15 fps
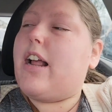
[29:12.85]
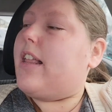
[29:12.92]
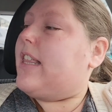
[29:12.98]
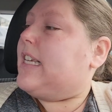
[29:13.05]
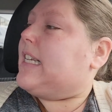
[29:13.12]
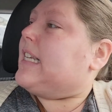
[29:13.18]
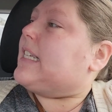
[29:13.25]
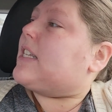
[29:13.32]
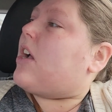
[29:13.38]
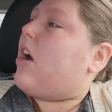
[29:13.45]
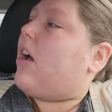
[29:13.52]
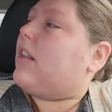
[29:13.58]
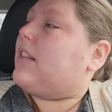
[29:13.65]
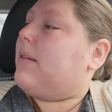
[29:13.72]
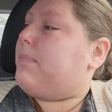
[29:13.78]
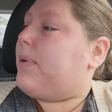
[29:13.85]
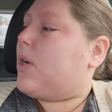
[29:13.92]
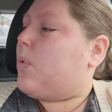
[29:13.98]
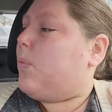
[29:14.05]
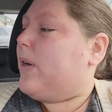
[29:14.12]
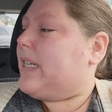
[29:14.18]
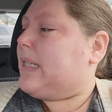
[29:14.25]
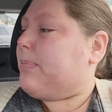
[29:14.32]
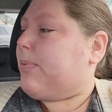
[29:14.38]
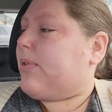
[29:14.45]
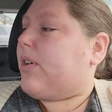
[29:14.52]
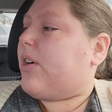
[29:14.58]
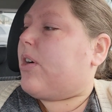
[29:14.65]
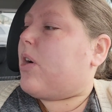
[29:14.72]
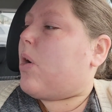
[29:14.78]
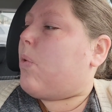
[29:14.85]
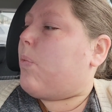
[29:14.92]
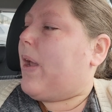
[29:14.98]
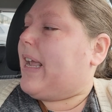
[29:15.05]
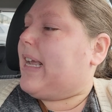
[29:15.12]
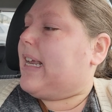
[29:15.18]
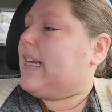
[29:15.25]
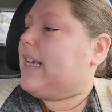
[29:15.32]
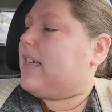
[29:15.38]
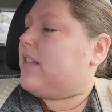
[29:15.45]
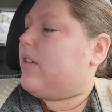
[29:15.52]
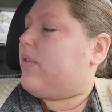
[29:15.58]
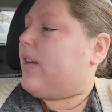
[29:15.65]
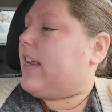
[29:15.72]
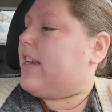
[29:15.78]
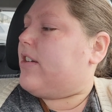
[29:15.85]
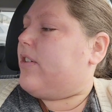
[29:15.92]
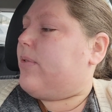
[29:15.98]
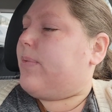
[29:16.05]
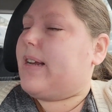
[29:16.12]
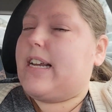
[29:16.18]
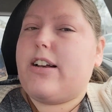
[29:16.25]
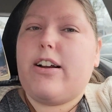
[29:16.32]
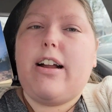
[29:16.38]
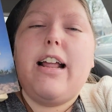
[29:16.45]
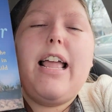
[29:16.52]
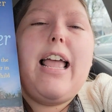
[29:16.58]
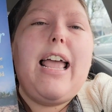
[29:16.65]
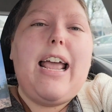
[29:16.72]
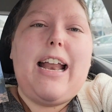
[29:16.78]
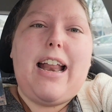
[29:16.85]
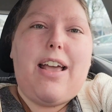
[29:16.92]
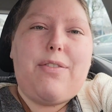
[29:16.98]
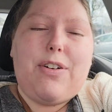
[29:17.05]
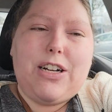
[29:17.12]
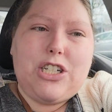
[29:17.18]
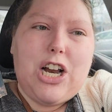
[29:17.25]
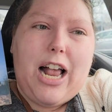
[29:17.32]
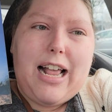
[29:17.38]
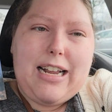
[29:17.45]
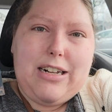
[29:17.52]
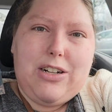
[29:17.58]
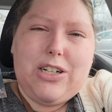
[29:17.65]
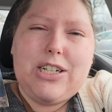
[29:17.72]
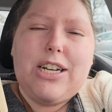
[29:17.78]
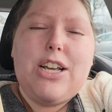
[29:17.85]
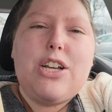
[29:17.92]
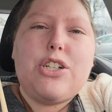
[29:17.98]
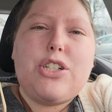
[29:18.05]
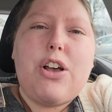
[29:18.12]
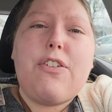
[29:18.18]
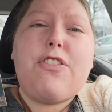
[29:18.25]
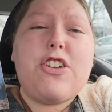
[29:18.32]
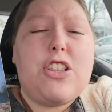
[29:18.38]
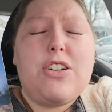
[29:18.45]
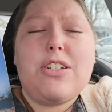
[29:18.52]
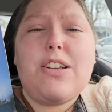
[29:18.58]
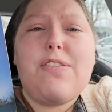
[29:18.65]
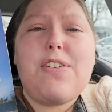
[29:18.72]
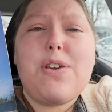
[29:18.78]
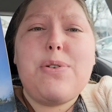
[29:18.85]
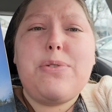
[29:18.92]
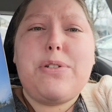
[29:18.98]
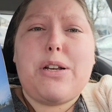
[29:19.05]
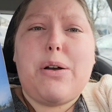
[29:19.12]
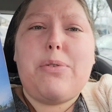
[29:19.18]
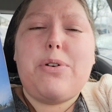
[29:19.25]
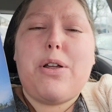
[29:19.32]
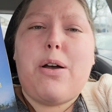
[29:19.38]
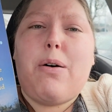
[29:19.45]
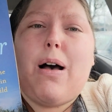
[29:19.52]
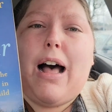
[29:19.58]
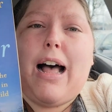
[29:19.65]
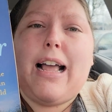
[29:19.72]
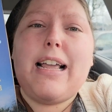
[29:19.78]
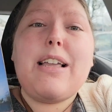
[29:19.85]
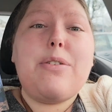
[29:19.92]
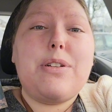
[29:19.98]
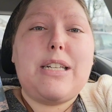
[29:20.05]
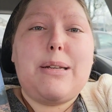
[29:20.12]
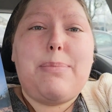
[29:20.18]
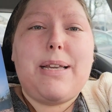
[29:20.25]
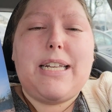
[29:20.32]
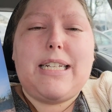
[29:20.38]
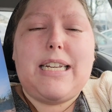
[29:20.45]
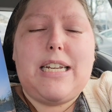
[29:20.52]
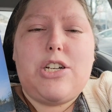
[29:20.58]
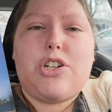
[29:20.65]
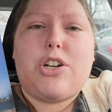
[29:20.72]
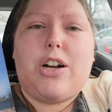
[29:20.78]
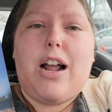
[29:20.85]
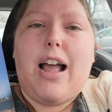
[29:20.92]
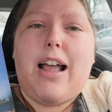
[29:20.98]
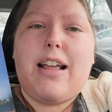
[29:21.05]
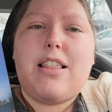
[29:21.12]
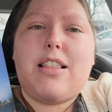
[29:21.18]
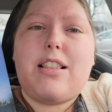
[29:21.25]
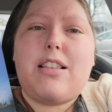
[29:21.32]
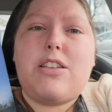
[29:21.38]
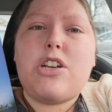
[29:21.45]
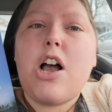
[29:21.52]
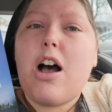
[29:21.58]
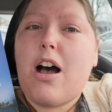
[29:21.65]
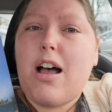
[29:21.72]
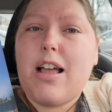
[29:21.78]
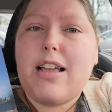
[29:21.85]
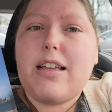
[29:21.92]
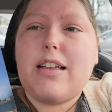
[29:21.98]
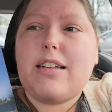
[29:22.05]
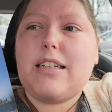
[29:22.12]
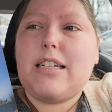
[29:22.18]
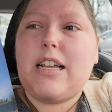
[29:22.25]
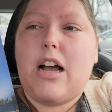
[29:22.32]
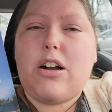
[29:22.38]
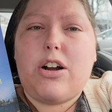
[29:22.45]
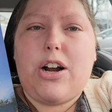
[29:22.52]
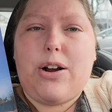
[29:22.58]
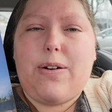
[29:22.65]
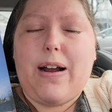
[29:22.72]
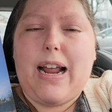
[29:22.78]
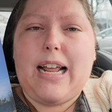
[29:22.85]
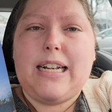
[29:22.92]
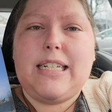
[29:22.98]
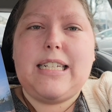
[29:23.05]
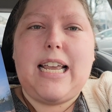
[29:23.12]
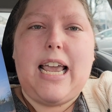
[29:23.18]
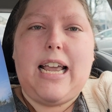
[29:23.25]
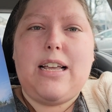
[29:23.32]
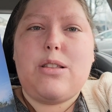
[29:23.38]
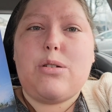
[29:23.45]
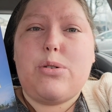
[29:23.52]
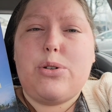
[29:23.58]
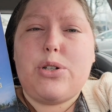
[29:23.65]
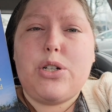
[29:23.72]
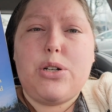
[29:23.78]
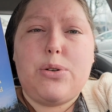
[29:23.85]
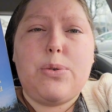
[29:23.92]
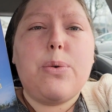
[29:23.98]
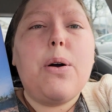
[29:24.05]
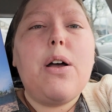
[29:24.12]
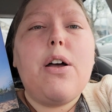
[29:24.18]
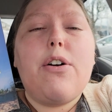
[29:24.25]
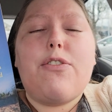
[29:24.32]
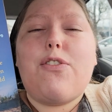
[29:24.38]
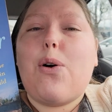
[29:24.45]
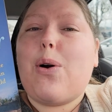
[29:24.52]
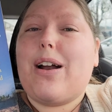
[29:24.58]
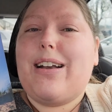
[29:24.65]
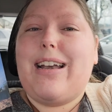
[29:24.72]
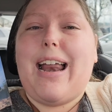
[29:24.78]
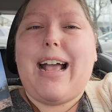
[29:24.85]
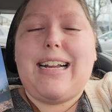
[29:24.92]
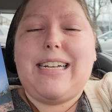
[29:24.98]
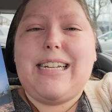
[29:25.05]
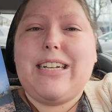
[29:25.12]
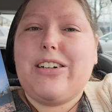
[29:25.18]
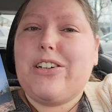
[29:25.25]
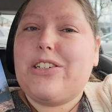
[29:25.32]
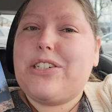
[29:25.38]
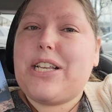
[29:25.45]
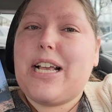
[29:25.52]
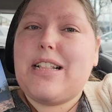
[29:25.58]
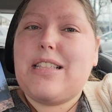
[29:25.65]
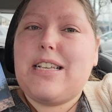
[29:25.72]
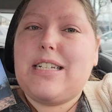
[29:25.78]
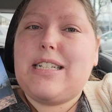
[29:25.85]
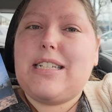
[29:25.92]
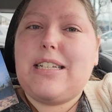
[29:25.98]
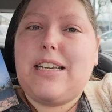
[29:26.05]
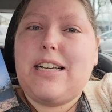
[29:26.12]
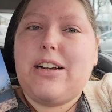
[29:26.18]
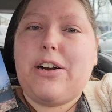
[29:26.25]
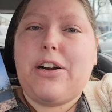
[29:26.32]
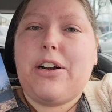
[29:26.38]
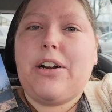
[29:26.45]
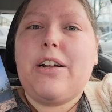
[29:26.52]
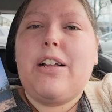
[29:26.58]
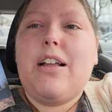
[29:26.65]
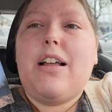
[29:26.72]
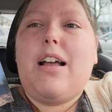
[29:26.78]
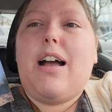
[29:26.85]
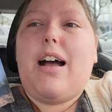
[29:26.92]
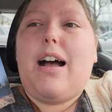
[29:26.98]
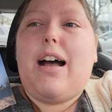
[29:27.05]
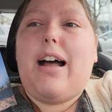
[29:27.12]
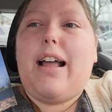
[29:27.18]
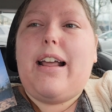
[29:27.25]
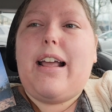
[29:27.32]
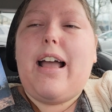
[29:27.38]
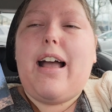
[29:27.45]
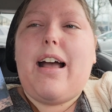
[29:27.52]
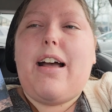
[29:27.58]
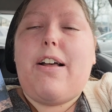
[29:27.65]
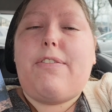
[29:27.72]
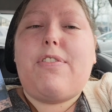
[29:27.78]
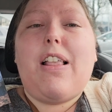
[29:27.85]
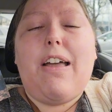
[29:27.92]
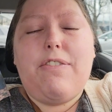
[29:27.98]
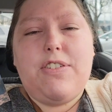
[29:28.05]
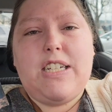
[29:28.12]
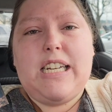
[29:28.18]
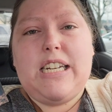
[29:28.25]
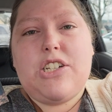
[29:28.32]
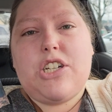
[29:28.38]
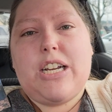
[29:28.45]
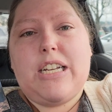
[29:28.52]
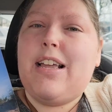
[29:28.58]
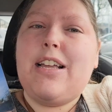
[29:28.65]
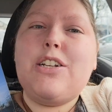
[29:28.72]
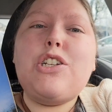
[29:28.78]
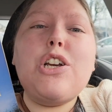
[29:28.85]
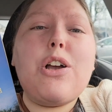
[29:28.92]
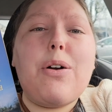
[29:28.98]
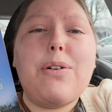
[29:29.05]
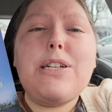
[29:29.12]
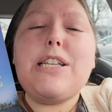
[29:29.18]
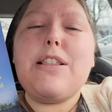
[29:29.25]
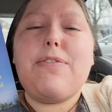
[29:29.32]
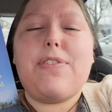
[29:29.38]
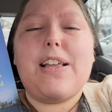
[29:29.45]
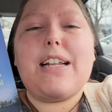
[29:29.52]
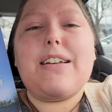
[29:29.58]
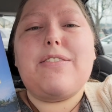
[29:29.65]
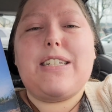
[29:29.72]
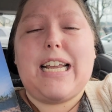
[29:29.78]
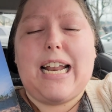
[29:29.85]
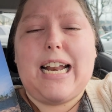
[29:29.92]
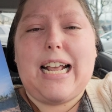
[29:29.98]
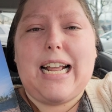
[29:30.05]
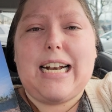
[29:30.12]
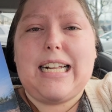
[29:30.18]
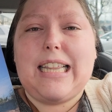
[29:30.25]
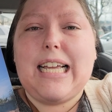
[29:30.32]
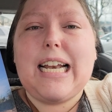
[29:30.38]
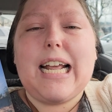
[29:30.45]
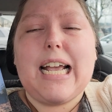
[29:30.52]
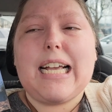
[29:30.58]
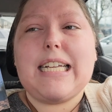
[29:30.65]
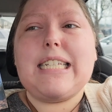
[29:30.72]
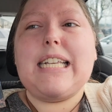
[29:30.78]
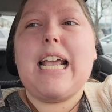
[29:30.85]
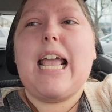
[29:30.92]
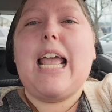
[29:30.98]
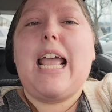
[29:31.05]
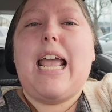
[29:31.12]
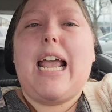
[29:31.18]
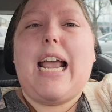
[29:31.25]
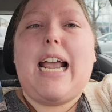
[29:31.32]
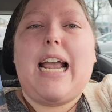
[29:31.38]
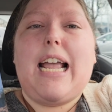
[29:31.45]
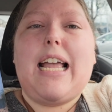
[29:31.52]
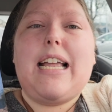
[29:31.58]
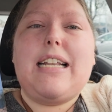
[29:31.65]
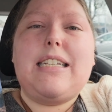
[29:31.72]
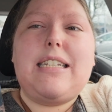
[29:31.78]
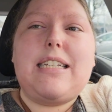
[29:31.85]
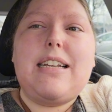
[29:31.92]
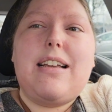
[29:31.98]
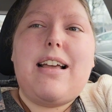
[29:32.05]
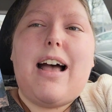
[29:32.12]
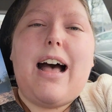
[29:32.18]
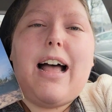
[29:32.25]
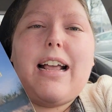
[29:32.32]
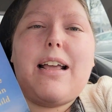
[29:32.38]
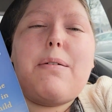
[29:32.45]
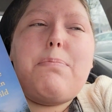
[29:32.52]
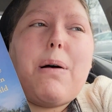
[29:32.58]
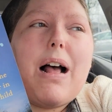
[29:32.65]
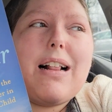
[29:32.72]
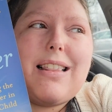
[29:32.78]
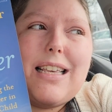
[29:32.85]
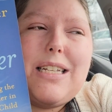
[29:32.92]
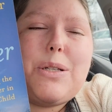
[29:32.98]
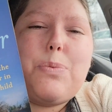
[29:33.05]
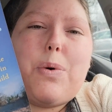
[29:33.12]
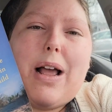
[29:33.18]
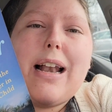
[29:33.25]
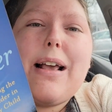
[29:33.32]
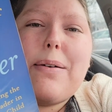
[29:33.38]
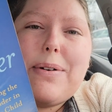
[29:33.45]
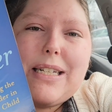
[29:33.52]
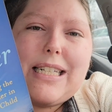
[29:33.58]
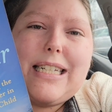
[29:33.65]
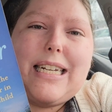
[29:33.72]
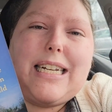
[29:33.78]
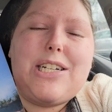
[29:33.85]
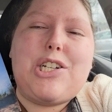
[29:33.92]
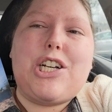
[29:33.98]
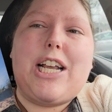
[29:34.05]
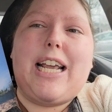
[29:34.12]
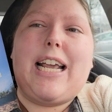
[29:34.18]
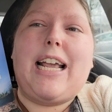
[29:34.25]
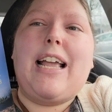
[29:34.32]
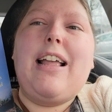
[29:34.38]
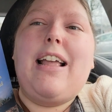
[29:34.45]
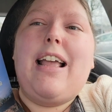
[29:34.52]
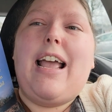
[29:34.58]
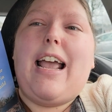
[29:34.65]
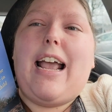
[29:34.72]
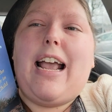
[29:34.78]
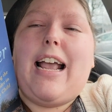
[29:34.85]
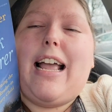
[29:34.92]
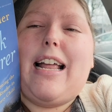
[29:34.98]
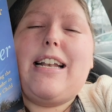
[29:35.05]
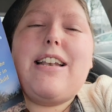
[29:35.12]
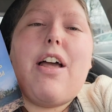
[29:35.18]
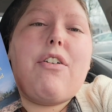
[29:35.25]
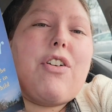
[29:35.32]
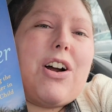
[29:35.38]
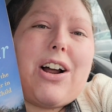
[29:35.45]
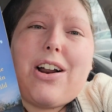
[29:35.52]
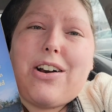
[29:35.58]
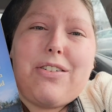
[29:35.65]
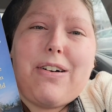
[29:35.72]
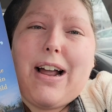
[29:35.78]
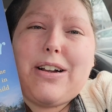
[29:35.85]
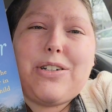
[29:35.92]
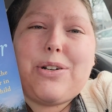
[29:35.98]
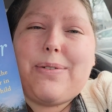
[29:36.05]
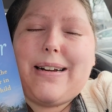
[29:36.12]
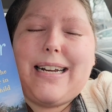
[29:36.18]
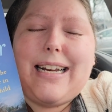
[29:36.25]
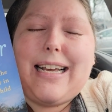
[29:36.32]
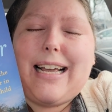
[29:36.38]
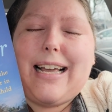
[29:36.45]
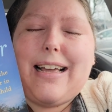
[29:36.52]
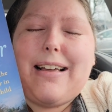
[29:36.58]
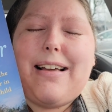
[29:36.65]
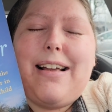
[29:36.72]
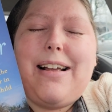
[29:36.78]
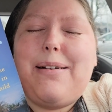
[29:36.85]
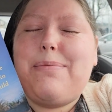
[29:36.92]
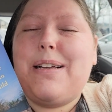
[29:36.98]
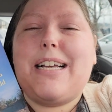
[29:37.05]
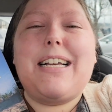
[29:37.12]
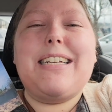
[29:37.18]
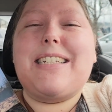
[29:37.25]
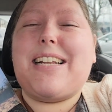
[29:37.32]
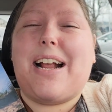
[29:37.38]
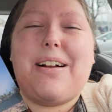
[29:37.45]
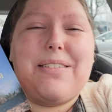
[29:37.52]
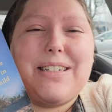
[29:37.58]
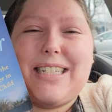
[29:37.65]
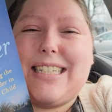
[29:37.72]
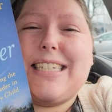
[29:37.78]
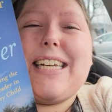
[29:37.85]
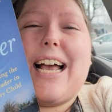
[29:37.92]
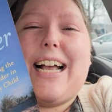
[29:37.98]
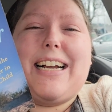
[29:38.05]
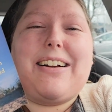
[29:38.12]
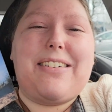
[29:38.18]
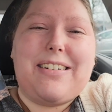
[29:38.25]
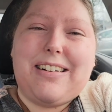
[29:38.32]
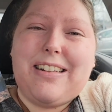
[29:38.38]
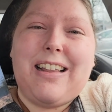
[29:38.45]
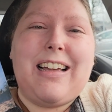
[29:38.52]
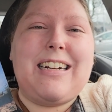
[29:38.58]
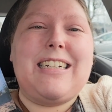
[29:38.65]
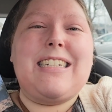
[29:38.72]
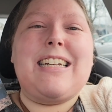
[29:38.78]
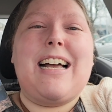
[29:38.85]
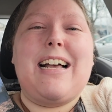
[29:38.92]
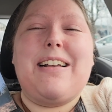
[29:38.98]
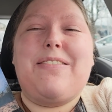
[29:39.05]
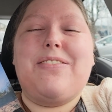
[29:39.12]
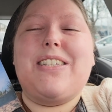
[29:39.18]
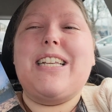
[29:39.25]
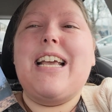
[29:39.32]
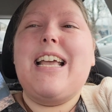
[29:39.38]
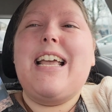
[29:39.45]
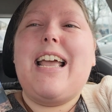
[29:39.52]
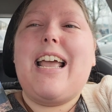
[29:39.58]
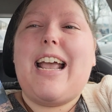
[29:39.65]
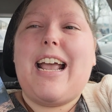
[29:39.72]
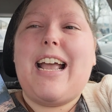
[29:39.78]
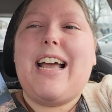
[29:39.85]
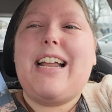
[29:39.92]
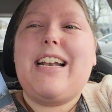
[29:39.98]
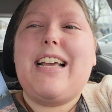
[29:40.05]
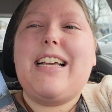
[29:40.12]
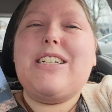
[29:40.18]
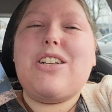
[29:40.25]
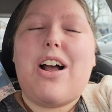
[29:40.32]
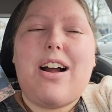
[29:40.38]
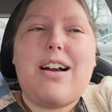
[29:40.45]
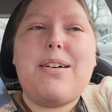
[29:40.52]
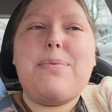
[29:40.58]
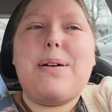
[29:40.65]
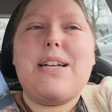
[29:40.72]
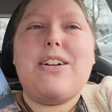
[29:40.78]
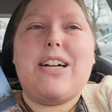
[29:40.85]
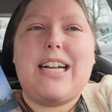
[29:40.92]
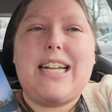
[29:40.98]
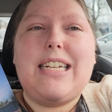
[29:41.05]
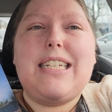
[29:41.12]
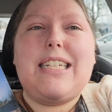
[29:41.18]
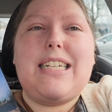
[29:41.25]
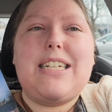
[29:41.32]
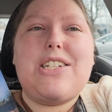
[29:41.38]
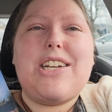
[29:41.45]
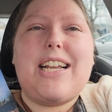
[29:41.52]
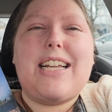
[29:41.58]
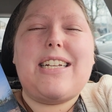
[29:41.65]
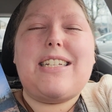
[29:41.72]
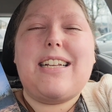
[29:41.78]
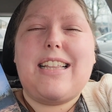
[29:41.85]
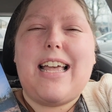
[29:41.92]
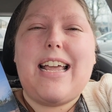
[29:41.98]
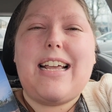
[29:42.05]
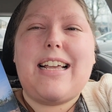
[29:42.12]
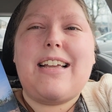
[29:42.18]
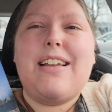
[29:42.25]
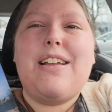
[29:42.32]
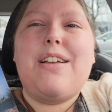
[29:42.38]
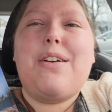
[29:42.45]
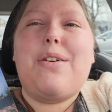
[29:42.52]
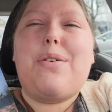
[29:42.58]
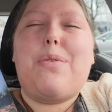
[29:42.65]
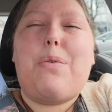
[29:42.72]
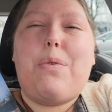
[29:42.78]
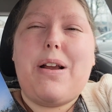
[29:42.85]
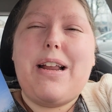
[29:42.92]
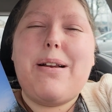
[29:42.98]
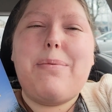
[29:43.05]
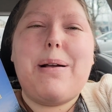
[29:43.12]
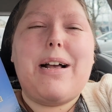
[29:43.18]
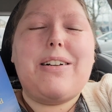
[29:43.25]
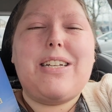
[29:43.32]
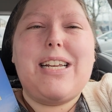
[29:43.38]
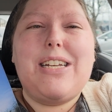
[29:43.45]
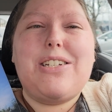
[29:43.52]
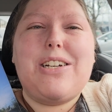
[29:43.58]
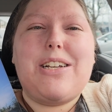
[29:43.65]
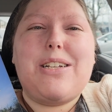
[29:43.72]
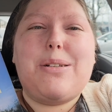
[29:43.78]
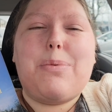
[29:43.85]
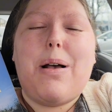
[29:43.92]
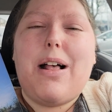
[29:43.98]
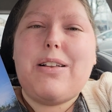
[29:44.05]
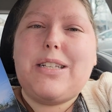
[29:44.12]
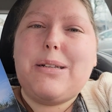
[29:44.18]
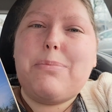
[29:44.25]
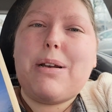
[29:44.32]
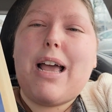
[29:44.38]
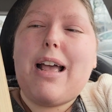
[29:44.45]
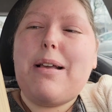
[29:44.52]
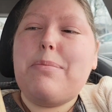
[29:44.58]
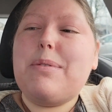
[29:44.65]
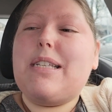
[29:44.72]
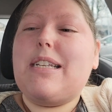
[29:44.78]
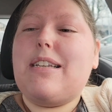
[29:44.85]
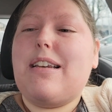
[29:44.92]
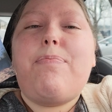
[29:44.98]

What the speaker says: This is called The Book Whisperer, Awakening the Inner Reader in Every Child. So for those of you who don't know, I used to be a teacher. I taught younger grades K through 2 for 9 years, and this year I have left teaching to go into the field of data analytics. And I had bought this when I was teaching and never got around to reading it because I was tired a lot of times, and it's hard when you're in teaching to like read about teaching as well sometimes.